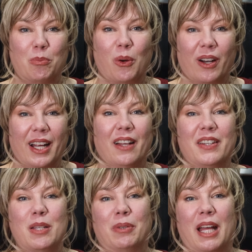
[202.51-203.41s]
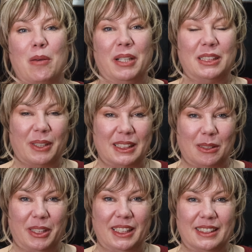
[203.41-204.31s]
more healthy plant-based
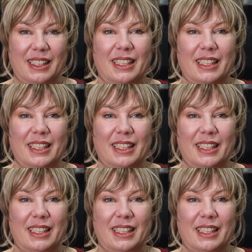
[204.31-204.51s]
recipes,